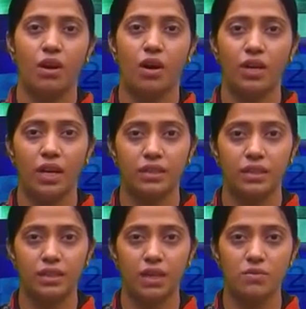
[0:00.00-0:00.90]
or
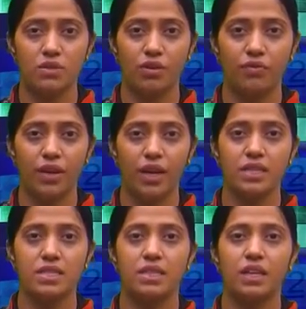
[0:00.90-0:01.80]
in terms of
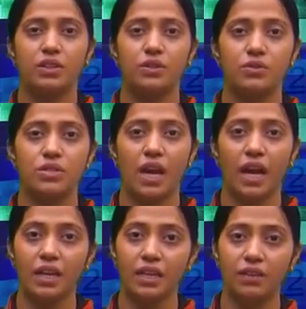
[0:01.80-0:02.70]
x, then use
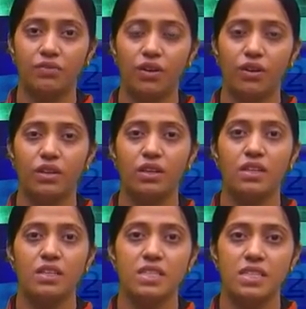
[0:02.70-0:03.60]
angle for
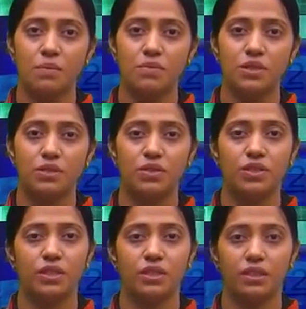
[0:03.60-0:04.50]

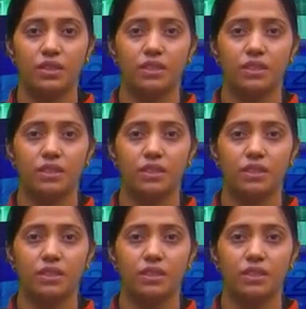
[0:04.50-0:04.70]
substitution.